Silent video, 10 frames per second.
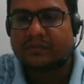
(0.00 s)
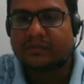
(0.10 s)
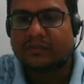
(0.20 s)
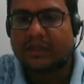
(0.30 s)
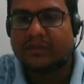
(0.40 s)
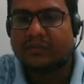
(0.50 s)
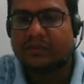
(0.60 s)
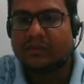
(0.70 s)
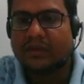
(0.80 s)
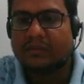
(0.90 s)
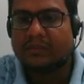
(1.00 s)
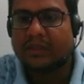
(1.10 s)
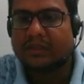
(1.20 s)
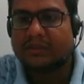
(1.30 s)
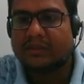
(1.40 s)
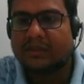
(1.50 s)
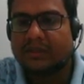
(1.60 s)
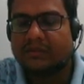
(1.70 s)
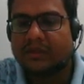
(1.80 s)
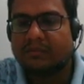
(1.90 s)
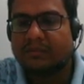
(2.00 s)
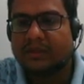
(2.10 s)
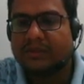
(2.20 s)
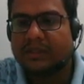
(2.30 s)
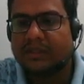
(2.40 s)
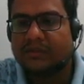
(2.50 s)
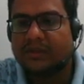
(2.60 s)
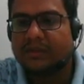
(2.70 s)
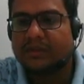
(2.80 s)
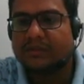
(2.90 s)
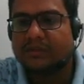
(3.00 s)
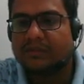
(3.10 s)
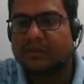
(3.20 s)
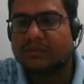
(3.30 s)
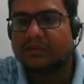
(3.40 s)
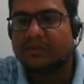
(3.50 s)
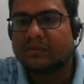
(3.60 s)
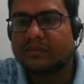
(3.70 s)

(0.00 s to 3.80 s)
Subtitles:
y square minus 30y plus 81, that is equal to 0.